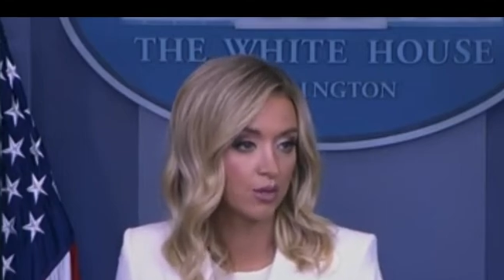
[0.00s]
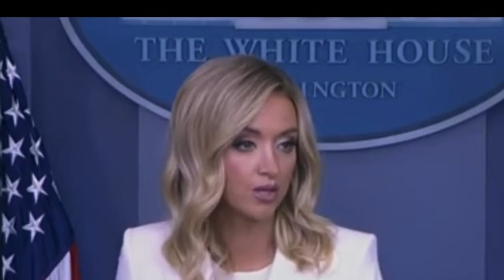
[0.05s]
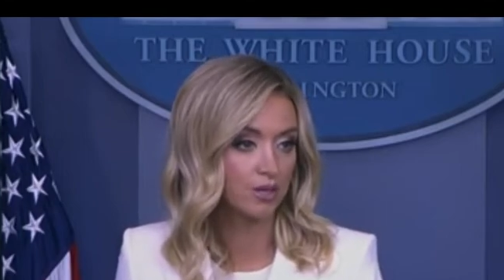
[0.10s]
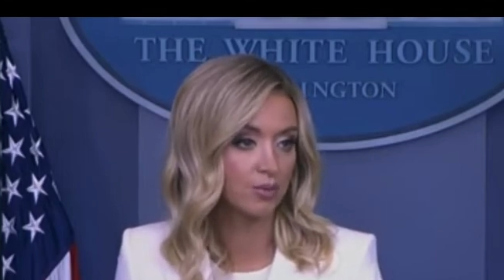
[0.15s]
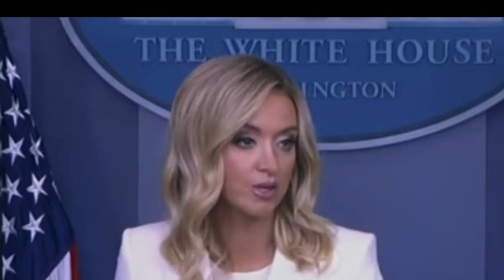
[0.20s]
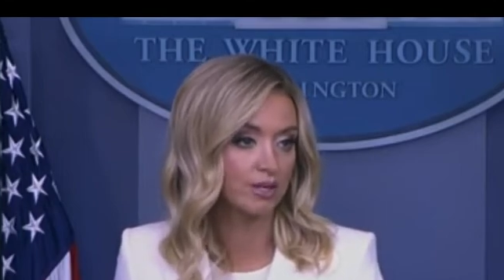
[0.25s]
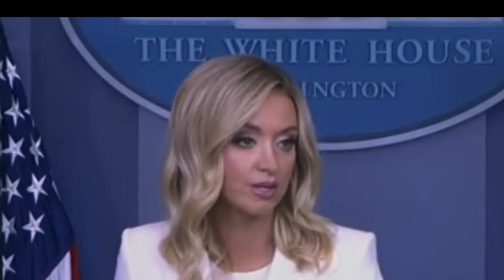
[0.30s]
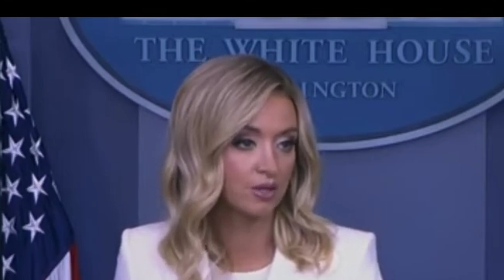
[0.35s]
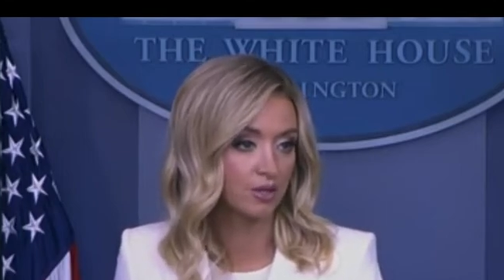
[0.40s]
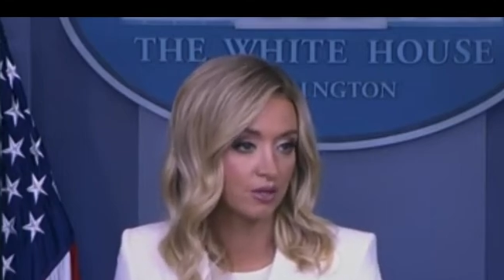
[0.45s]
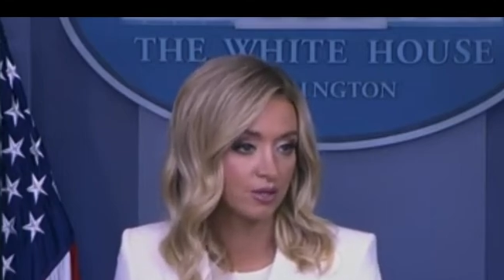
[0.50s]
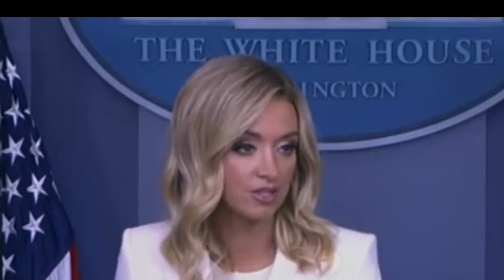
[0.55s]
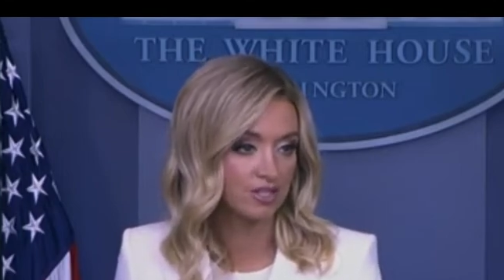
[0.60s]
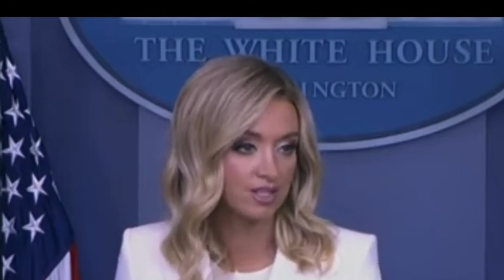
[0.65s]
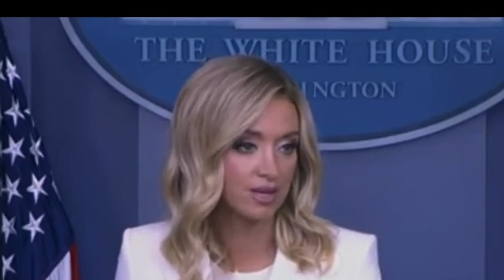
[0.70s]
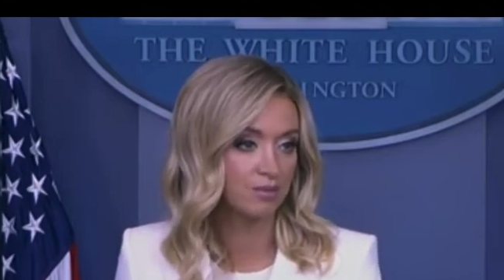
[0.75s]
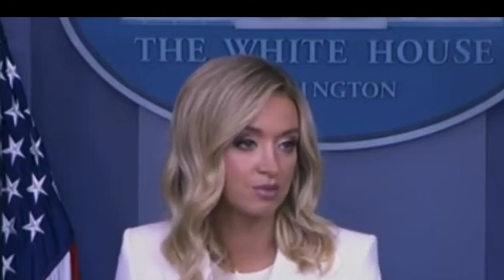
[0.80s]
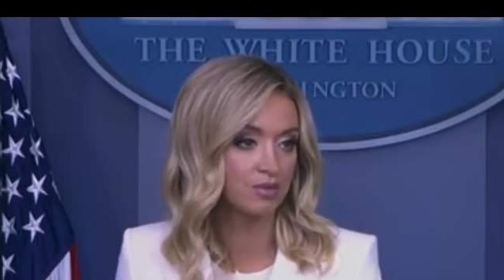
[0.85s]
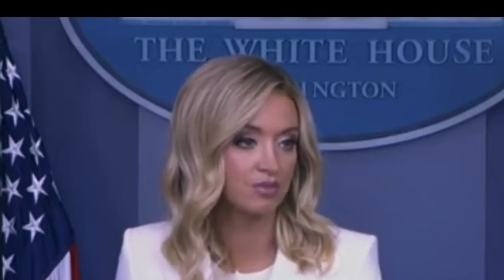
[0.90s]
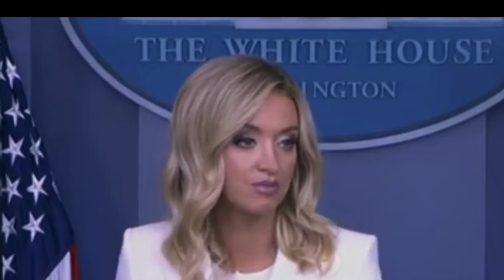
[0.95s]
and we encourage
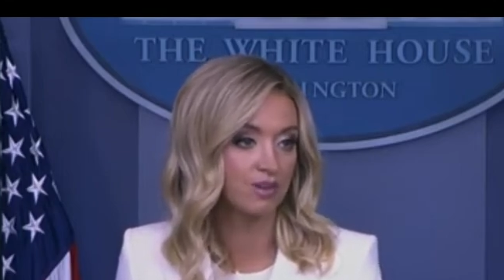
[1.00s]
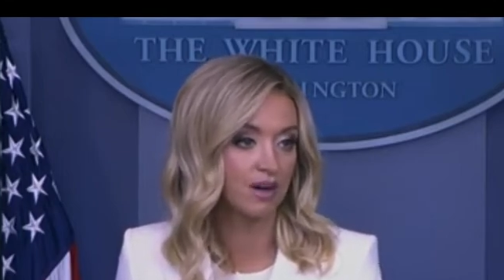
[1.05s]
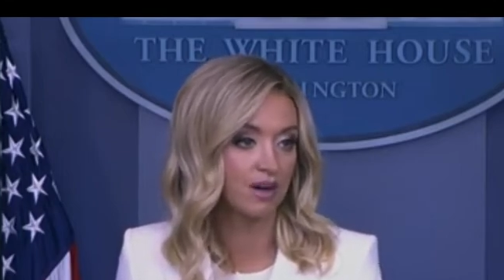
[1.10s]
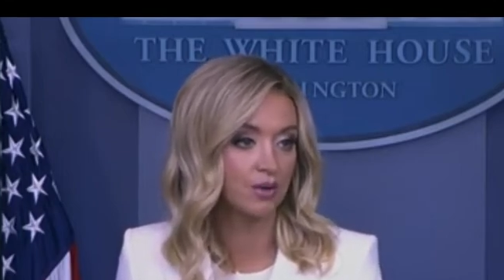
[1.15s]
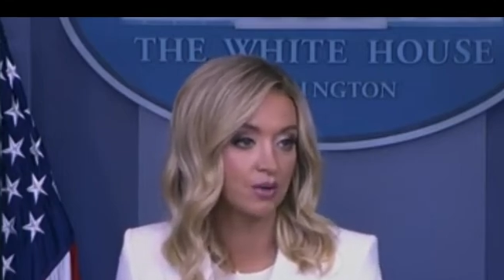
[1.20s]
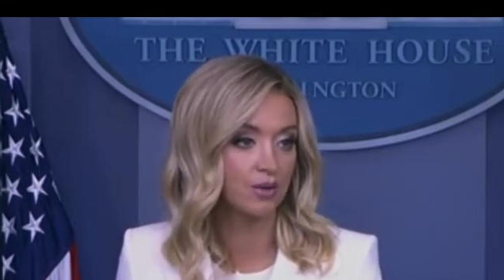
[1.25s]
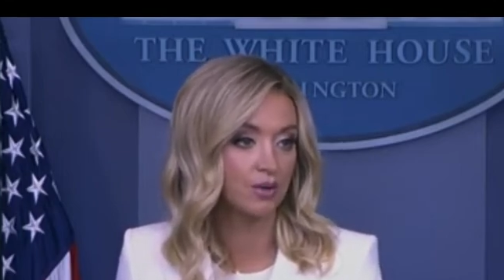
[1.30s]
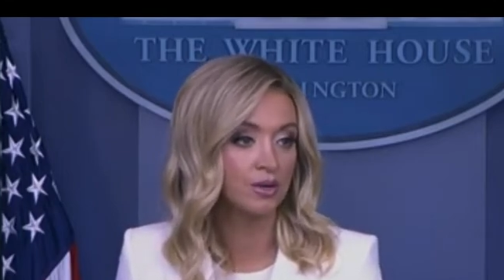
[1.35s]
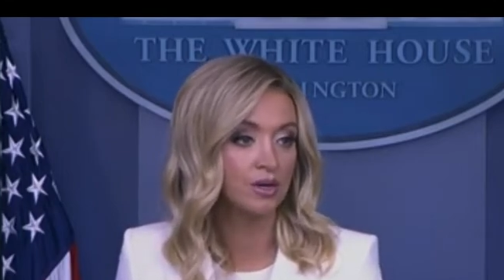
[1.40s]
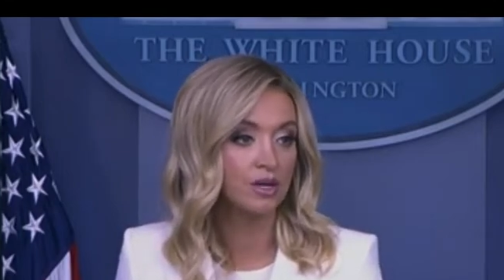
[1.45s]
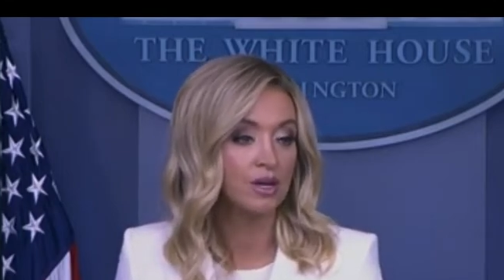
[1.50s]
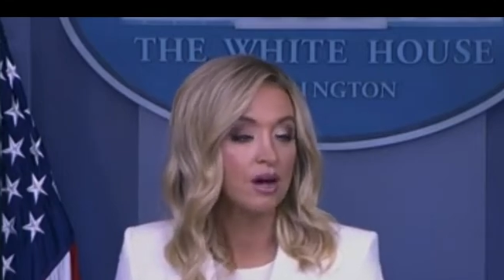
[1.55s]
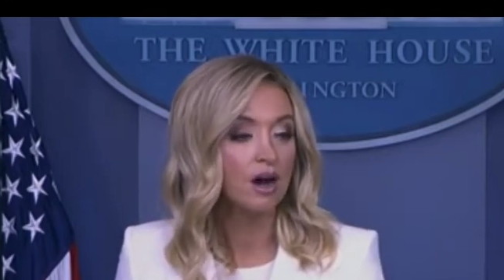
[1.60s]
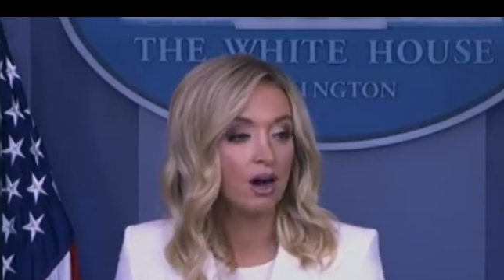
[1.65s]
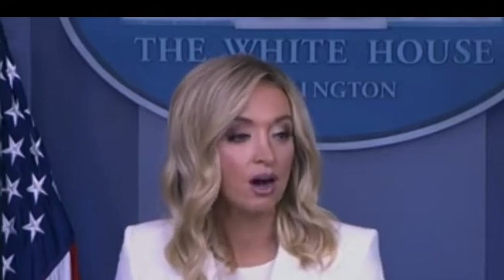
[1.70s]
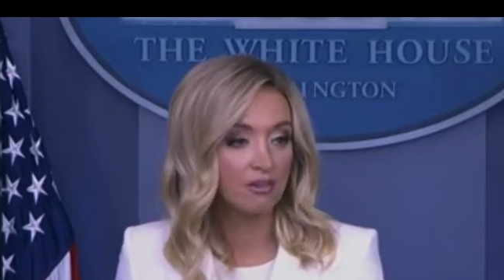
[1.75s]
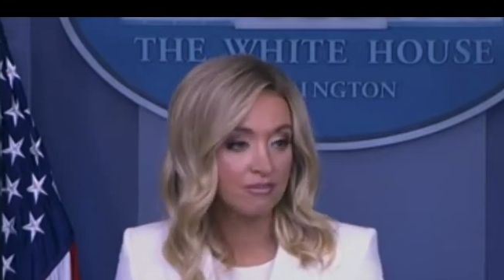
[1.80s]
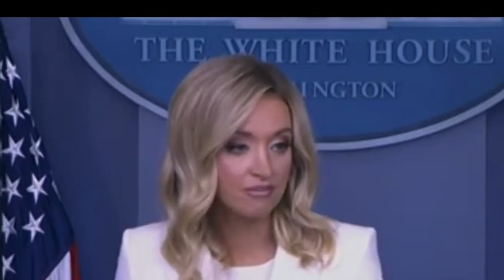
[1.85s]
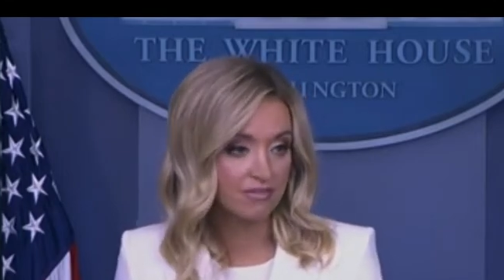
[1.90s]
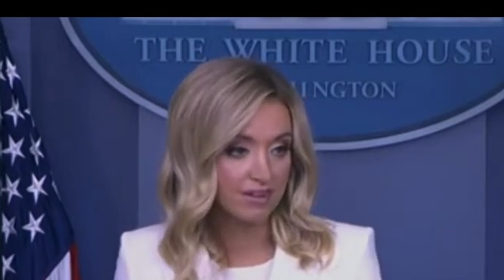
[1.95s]
them to follow
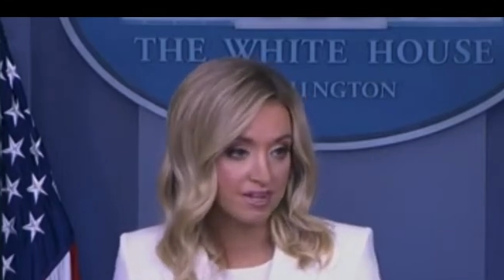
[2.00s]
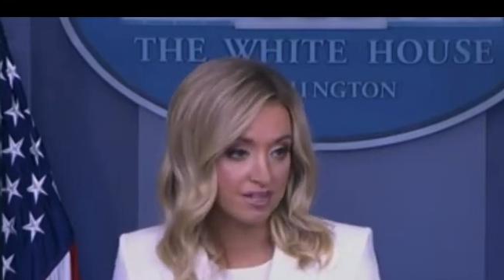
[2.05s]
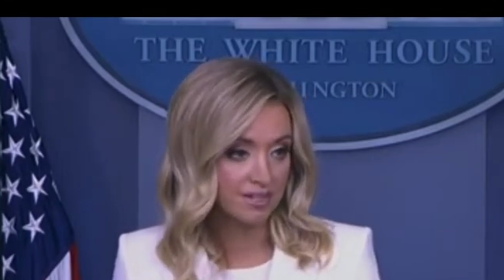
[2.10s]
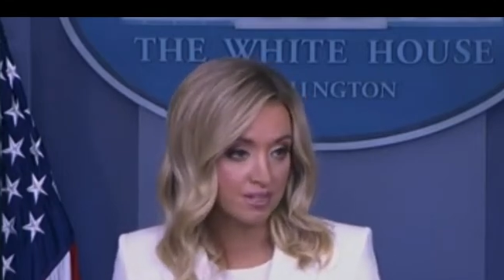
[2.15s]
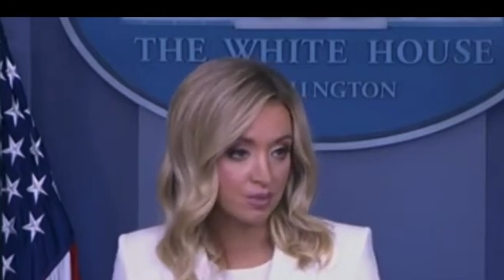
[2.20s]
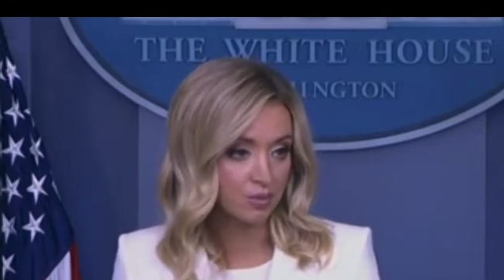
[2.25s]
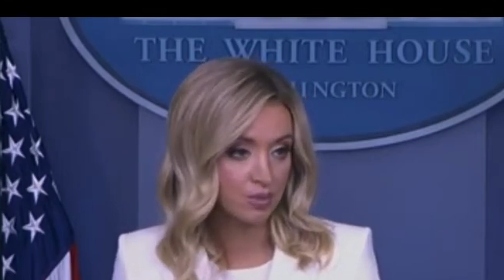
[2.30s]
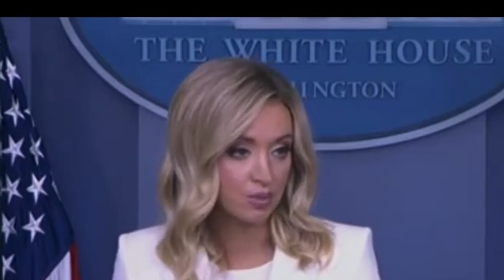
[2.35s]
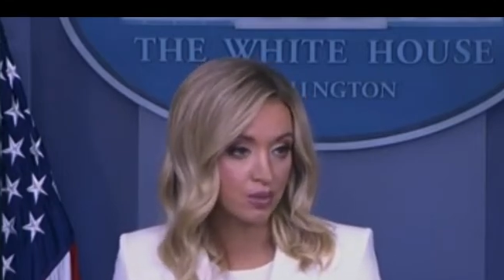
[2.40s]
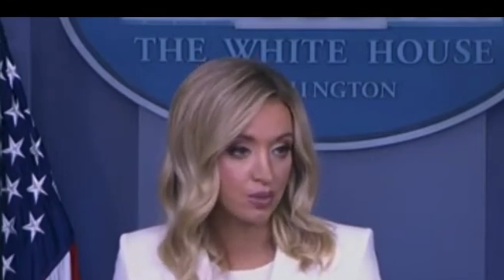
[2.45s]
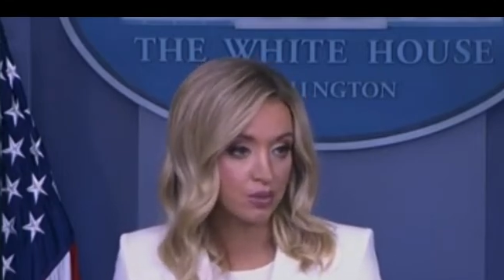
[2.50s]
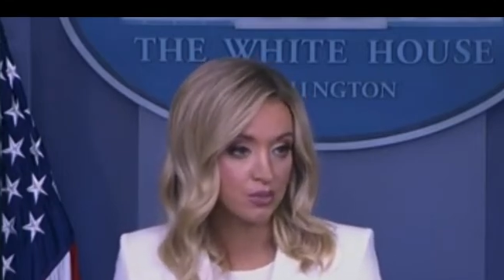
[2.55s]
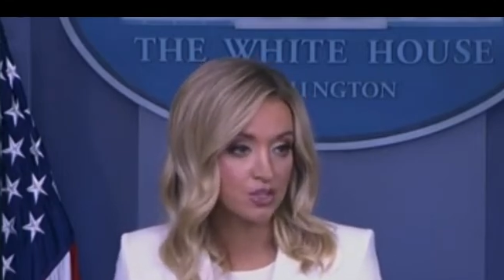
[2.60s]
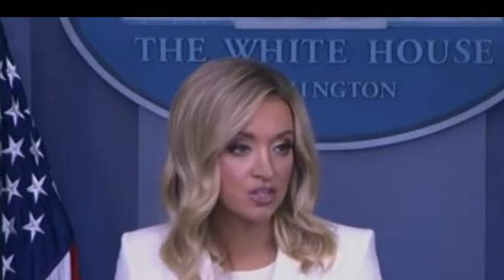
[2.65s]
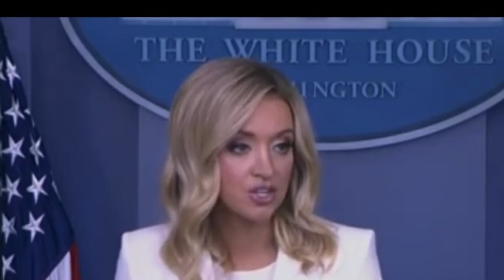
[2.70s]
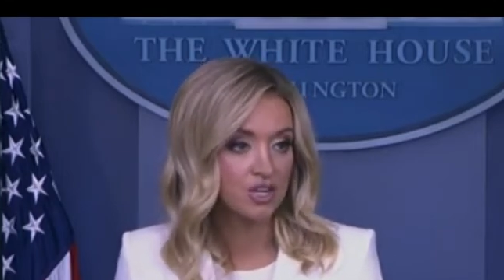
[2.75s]
our phased approach.